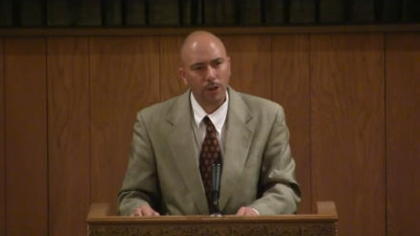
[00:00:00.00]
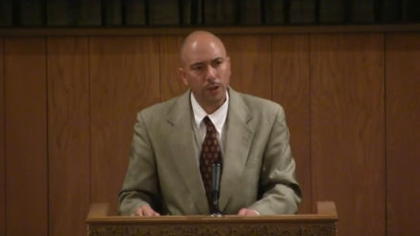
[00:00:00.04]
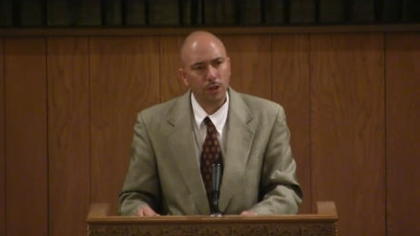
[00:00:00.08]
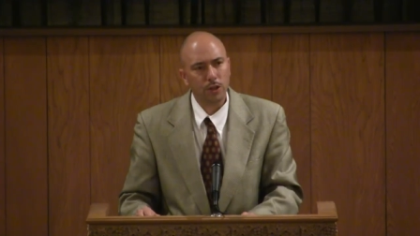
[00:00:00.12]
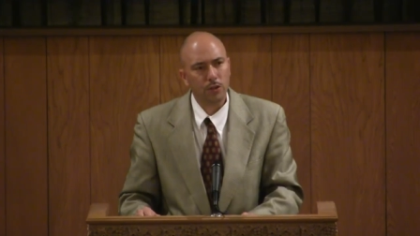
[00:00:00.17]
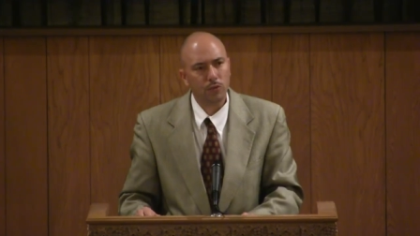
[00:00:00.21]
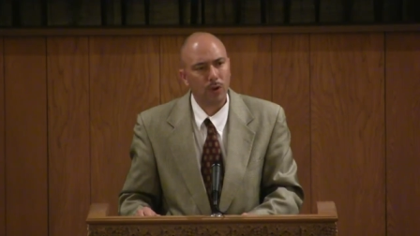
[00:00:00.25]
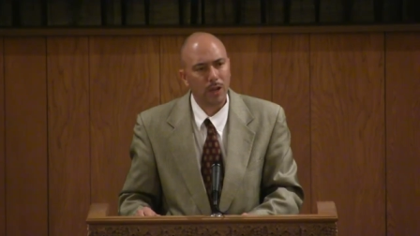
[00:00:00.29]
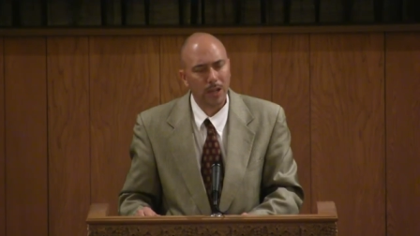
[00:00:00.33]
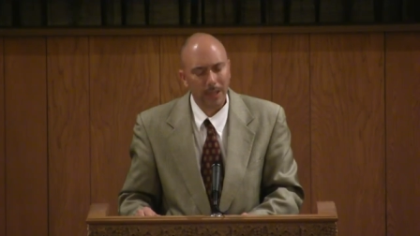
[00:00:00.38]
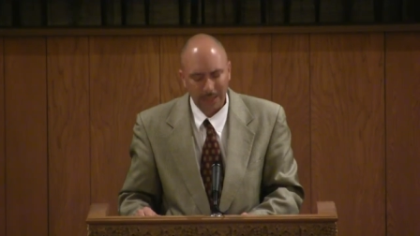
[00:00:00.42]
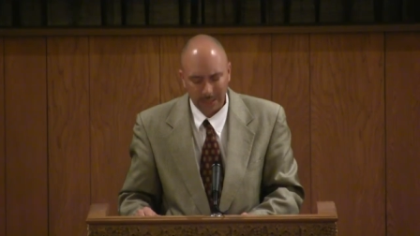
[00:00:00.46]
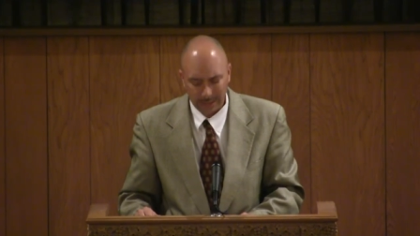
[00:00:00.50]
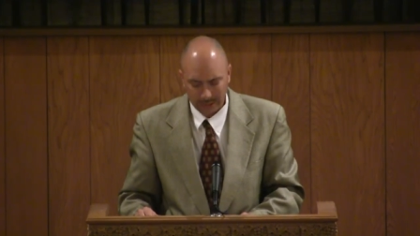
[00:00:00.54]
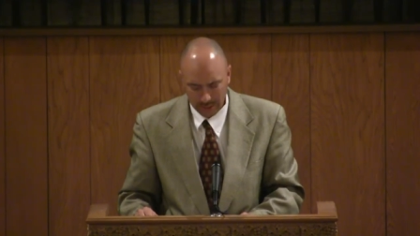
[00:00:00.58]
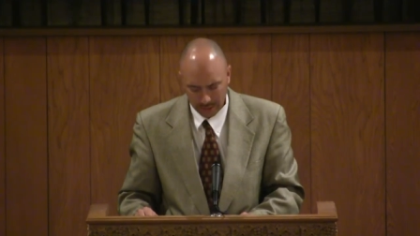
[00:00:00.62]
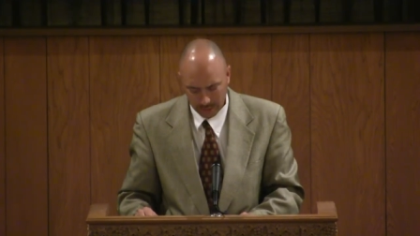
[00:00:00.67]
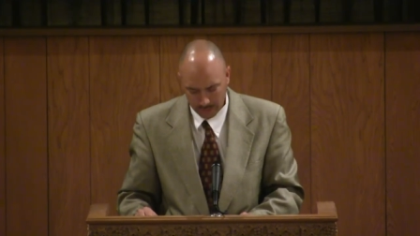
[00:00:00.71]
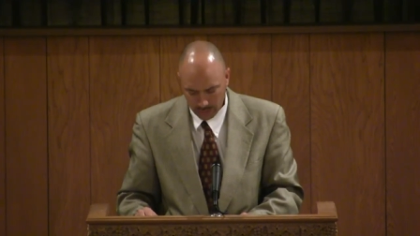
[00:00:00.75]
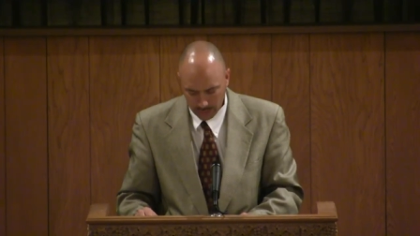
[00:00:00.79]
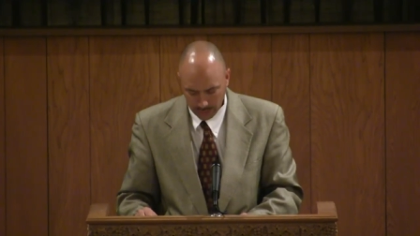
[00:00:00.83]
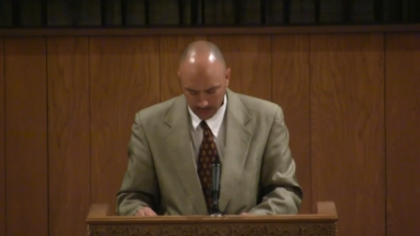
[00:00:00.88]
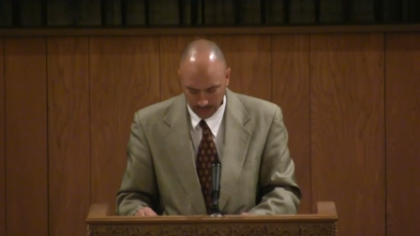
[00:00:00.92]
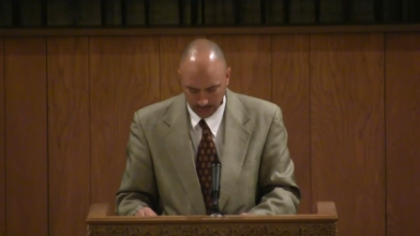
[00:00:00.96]
you reading this
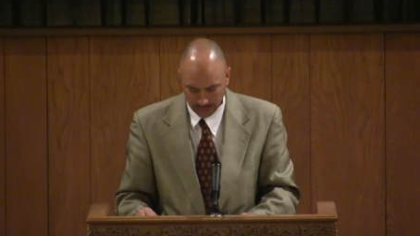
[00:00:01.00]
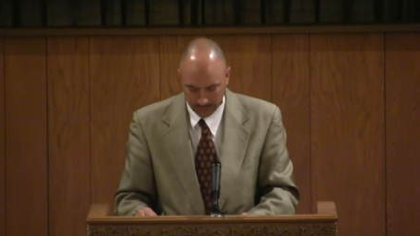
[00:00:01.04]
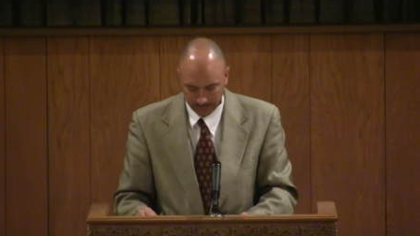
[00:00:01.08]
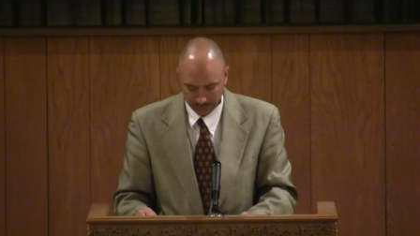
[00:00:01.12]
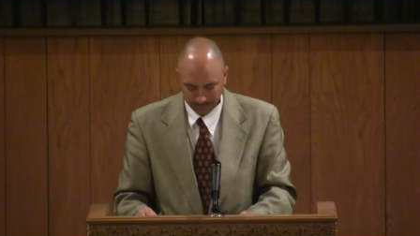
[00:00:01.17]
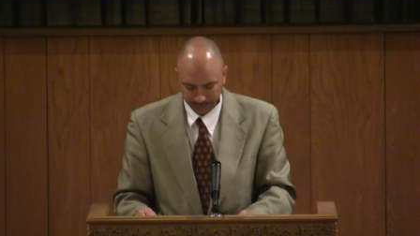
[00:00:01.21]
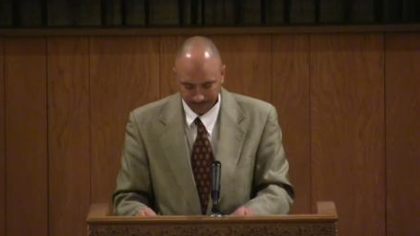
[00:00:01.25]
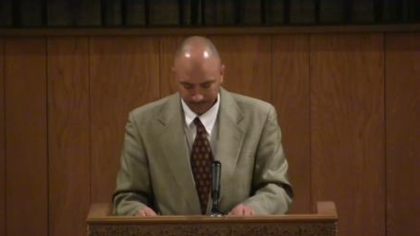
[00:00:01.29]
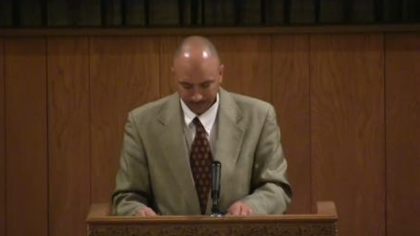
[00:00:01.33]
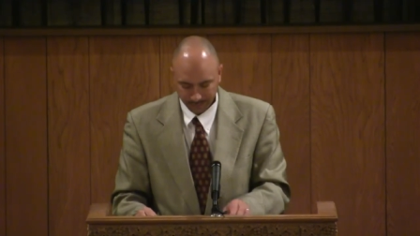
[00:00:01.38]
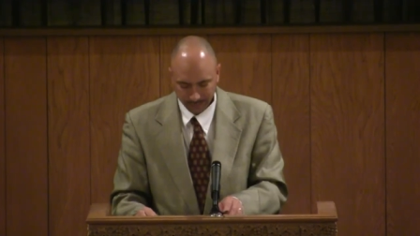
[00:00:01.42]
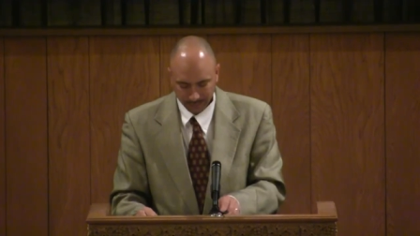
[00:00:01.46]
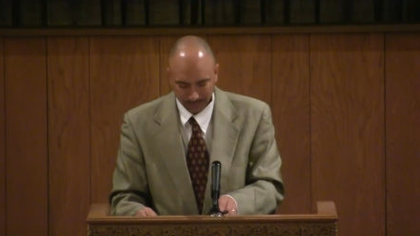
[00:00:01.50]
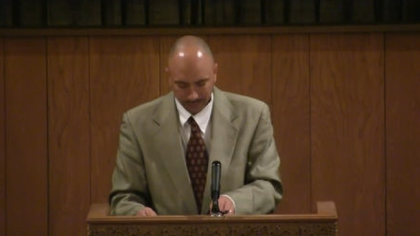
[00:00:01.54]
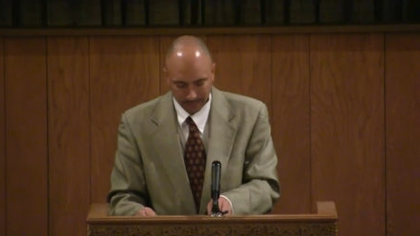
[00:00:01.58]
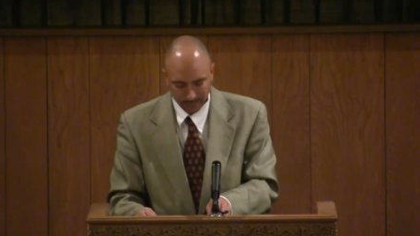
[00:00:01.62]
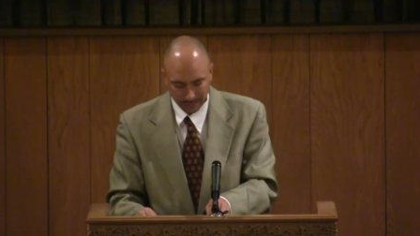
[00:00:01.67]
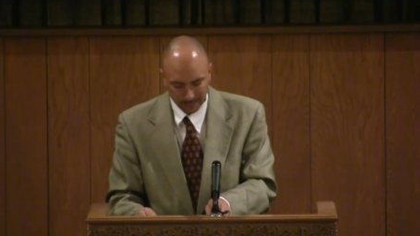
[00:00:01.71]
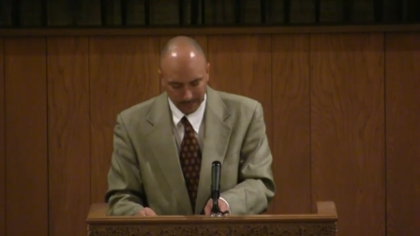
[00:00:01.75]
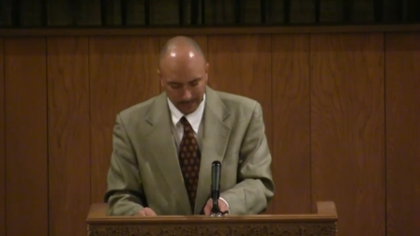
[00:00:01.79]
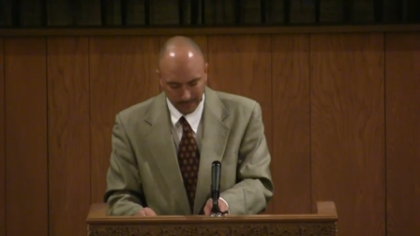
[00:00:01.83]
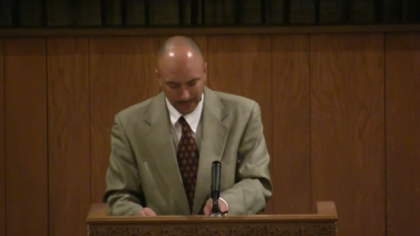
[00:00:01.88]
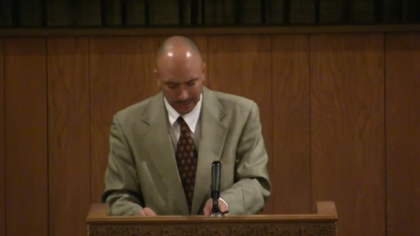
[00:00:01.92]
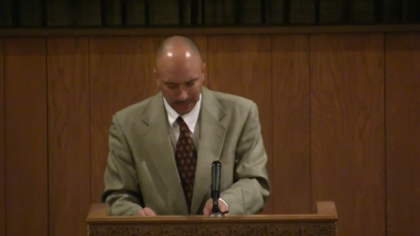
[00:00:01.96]
book?
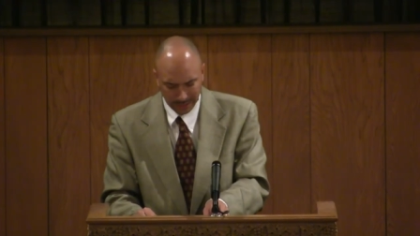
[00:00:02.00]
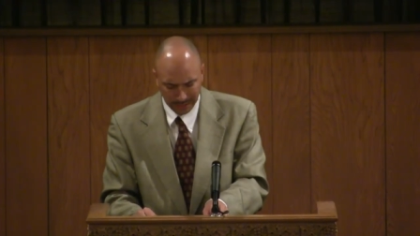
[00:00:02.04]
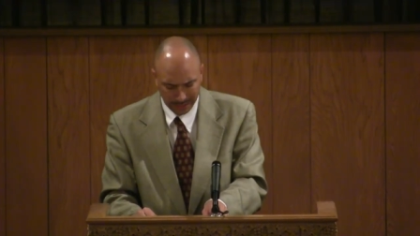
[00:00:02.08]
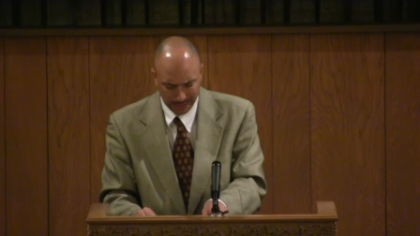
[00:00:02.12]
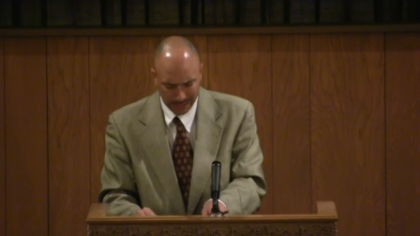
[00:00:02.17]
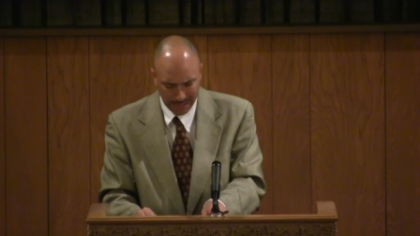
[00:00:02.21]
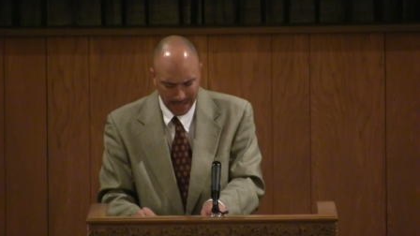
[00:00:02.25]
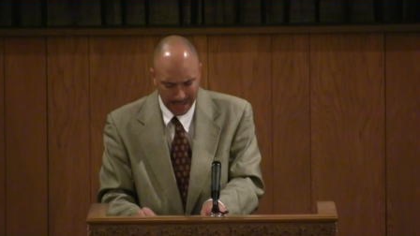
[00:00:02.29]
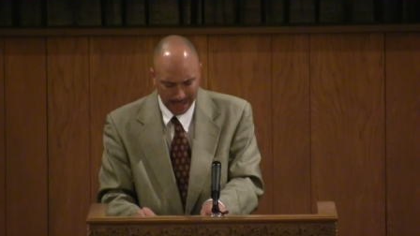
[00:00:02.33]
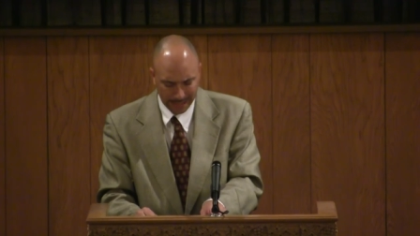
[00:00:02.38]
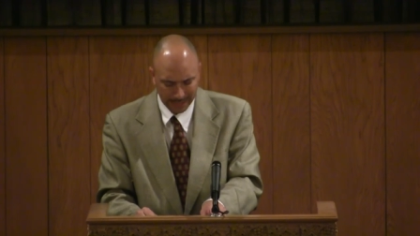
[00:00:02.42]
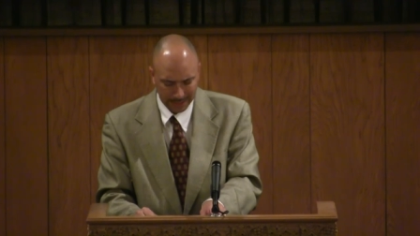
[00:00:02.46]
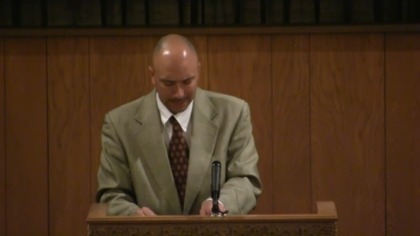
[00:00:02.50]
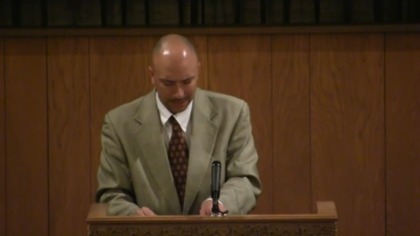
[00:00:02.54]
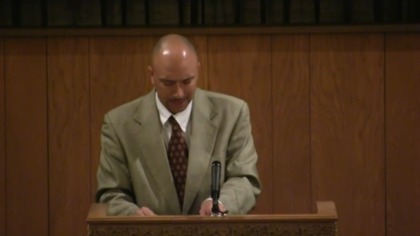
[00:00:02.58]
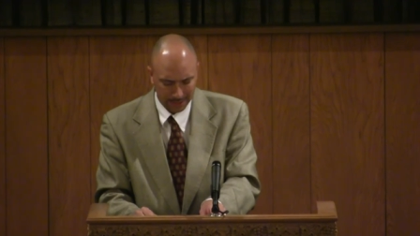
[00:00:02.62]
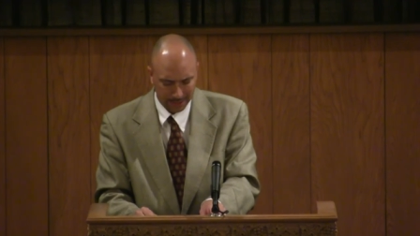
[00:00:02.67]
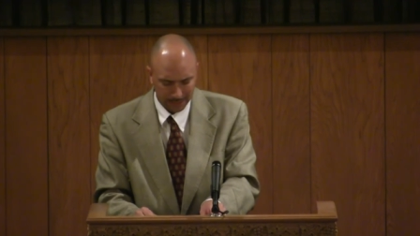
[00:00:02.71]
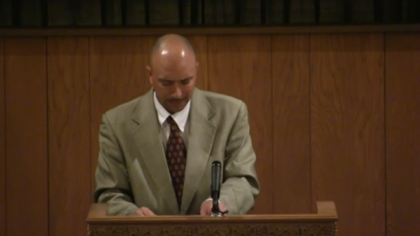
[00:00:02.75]
He asks.